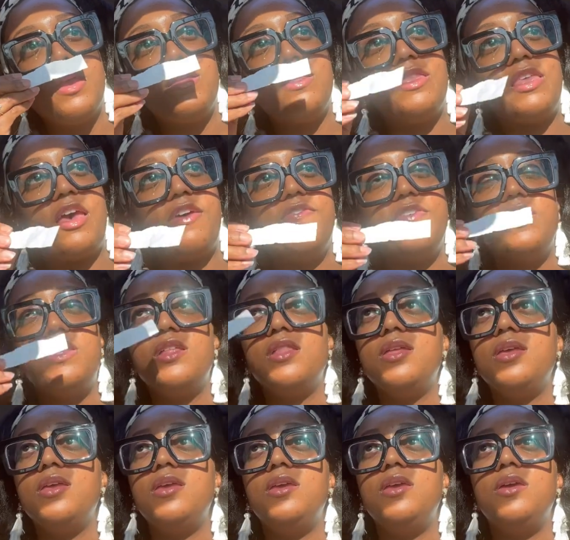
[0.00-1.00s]

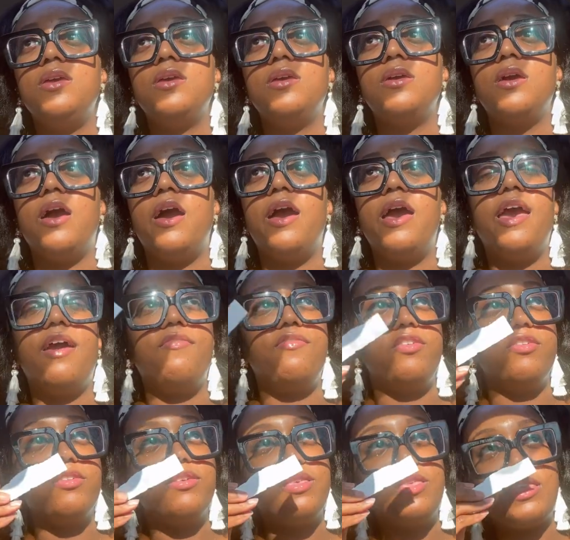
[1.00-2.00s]
definitely a
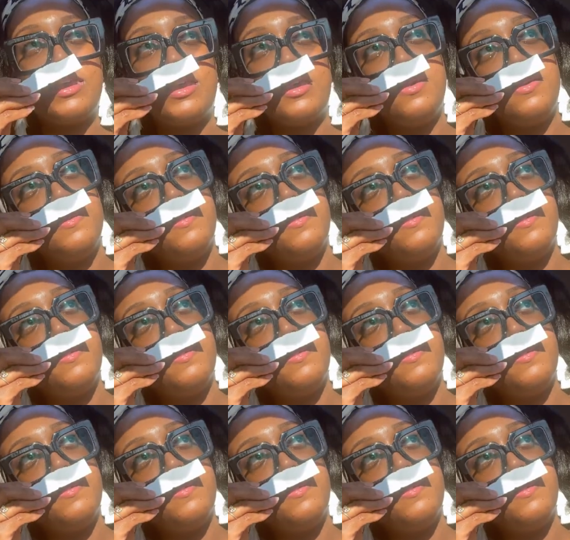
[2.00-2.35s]
heavier scent